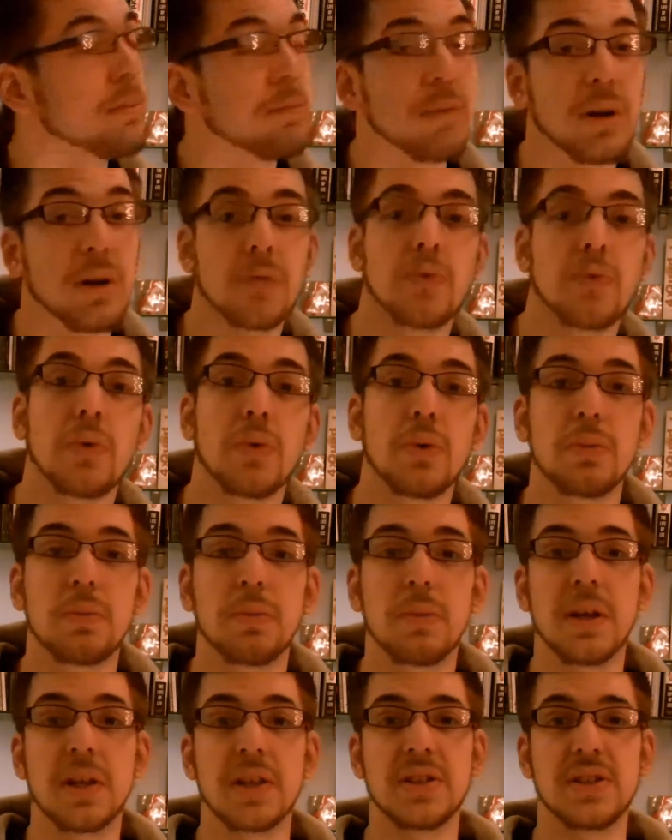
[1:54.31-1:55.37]
in my
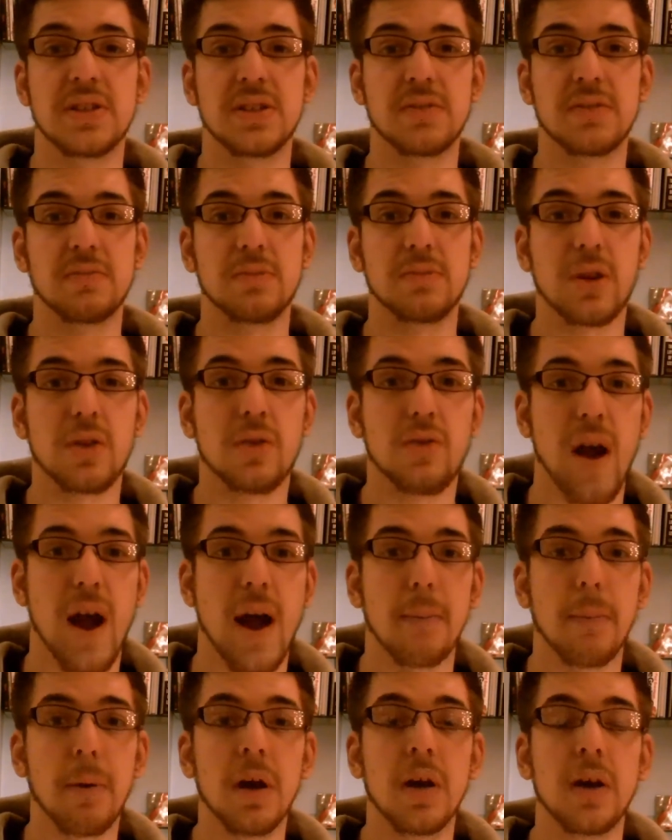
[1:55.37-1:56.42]
room is
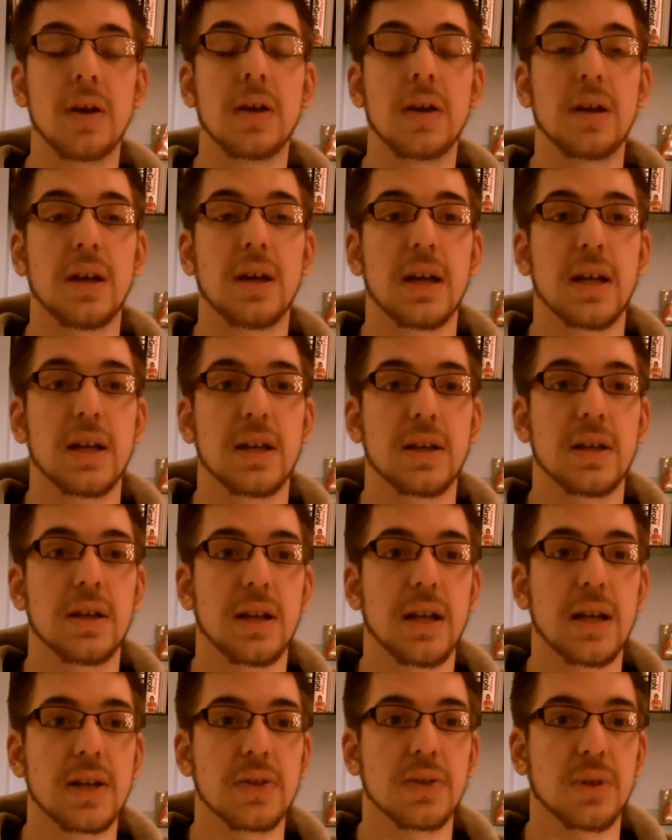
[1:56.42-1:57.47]
crap and uh,
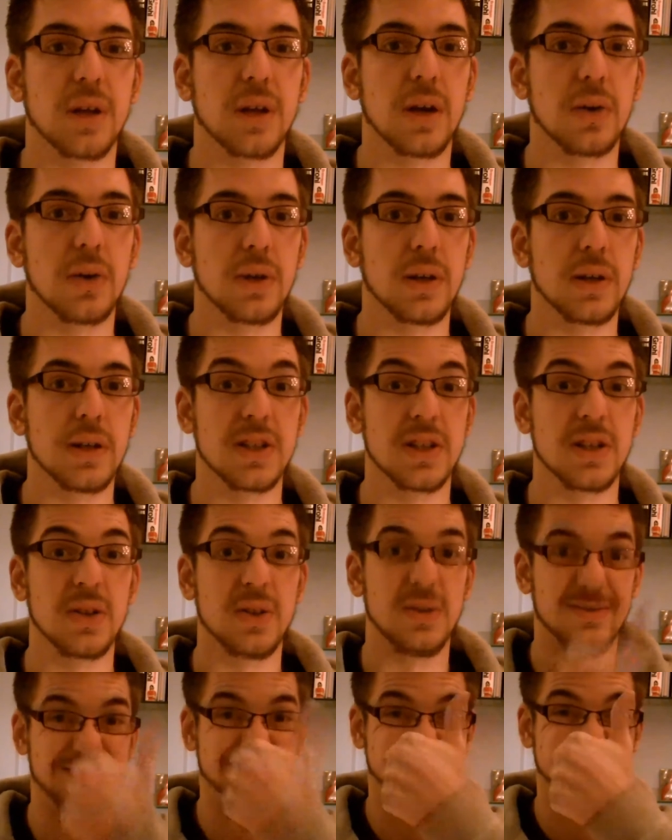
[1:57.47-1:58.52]
lets all the cold in. So,
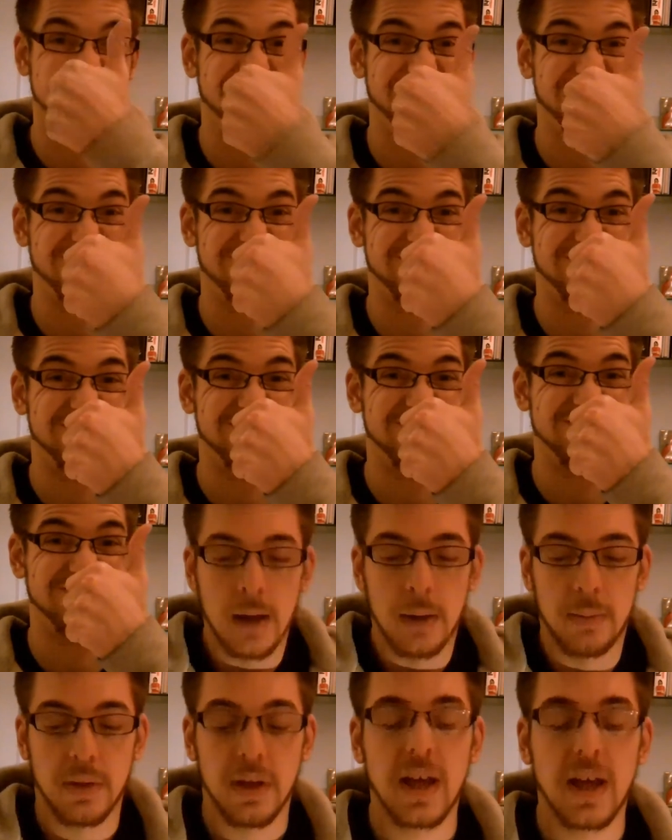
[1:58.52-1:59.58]

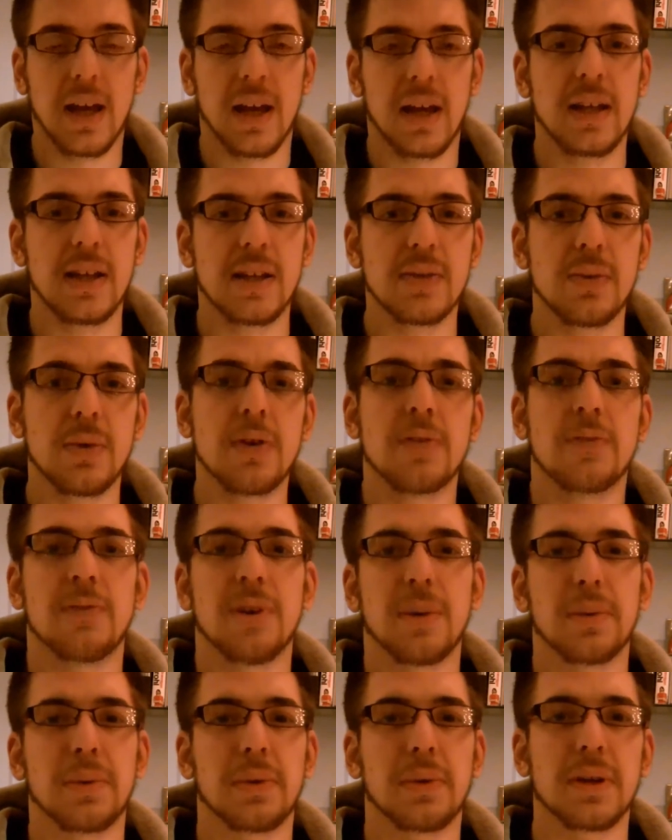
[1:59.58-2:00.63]
but yeah, it, we're in
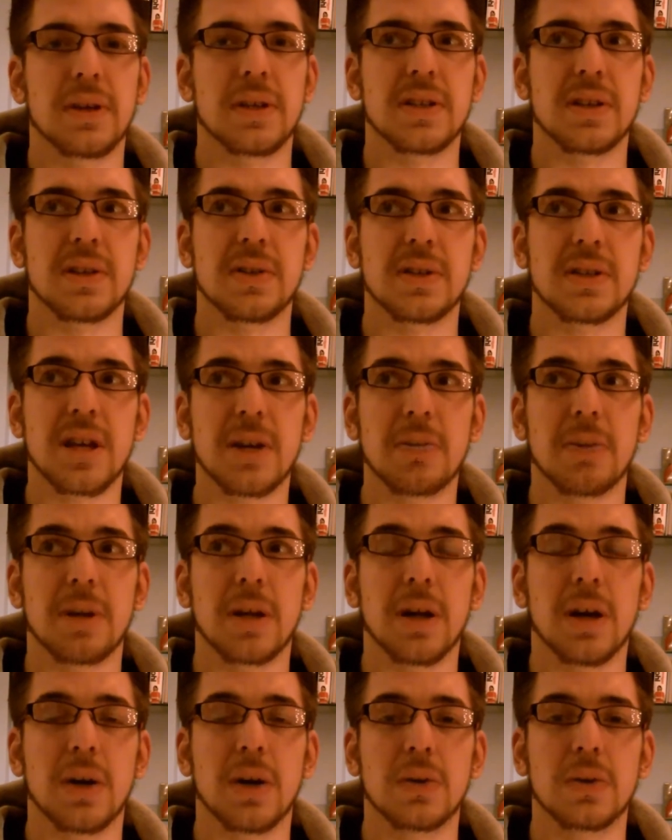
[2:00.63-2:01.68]
February, so it's going to be
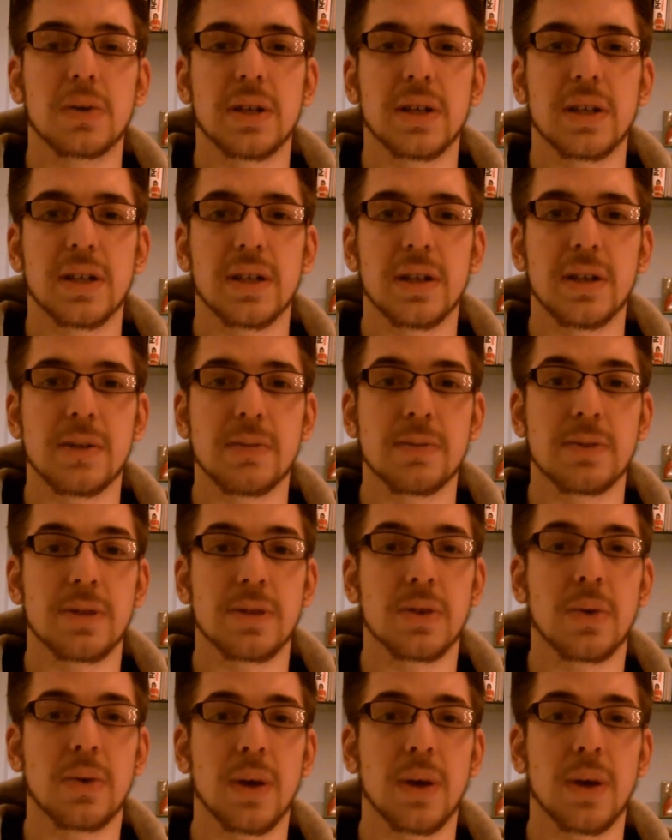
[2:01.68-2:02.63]
cold. Um, so